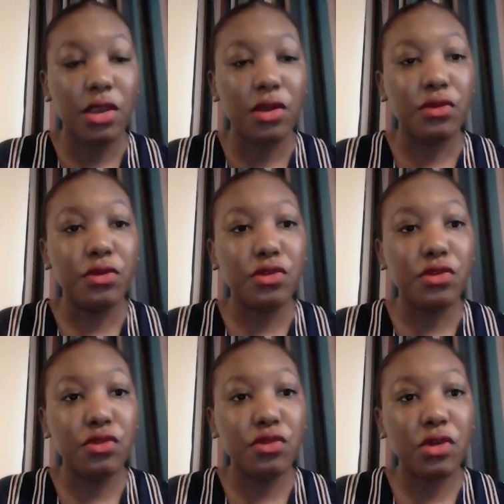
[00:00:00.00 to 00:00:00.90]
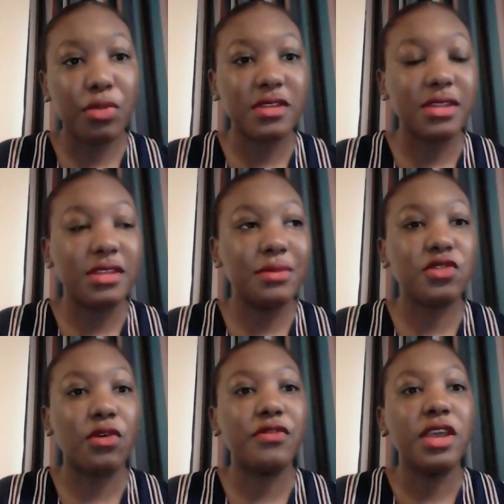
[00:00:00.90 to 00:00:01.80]
Renewables in terms of
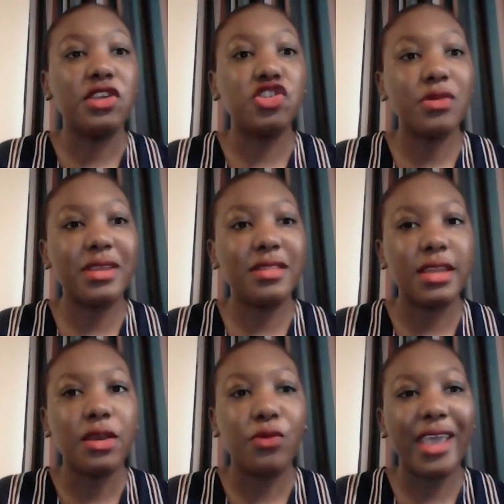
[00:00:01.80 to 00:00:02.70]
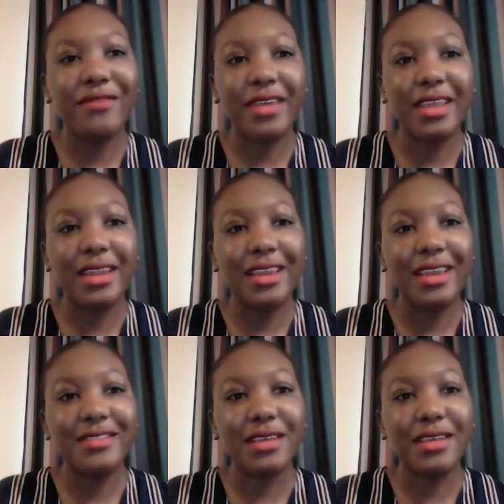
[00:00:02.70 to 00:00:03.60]
ensuring that we have at least a
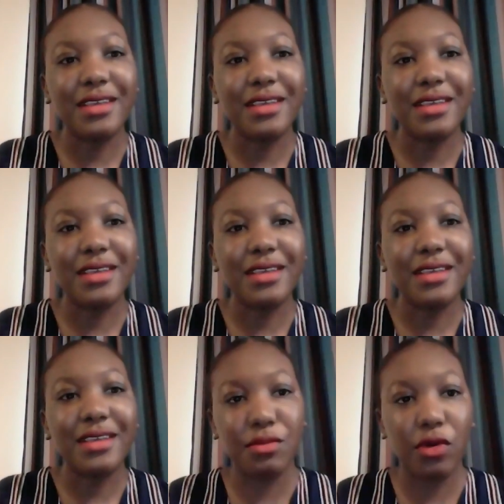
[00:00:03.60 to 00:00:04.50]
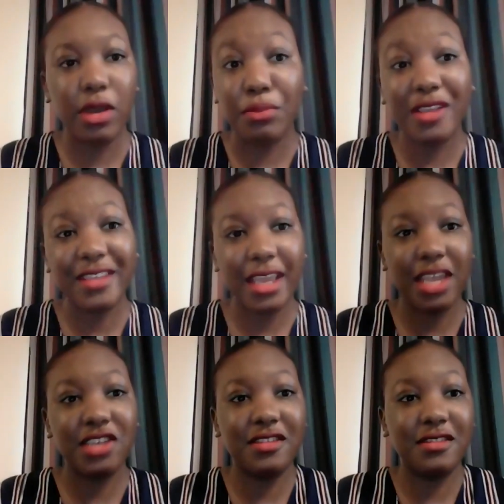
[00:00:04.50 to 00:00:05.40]
mixed system, a mixed
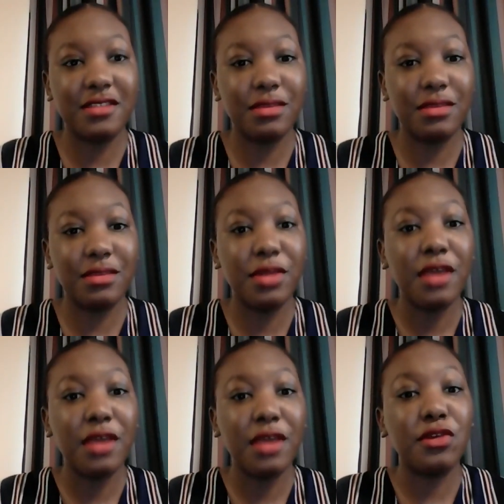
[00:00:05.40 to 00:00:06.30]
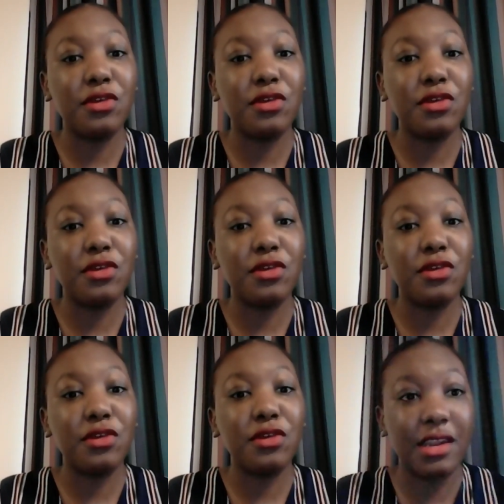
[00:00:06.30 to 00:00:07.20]
energy system that will allow us to
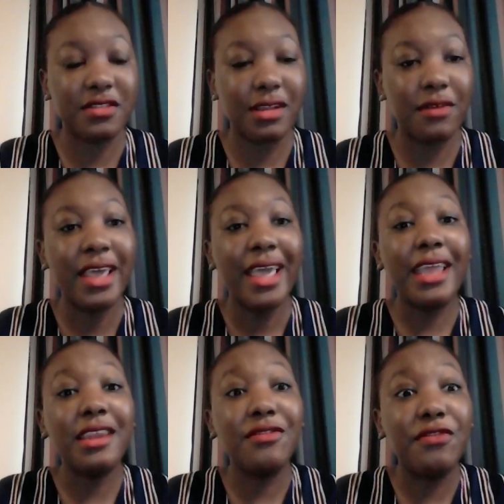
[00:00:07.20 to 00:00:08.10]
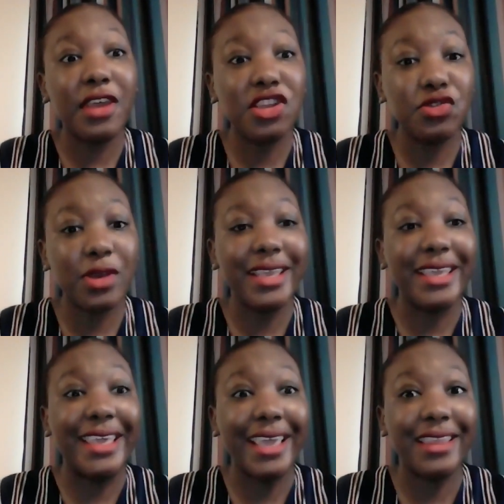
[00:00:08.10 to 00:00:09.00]
sustain ourselves and
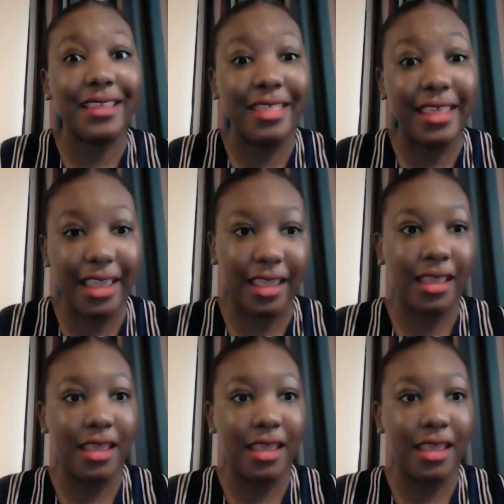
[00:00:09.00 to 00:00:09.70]
eventually get there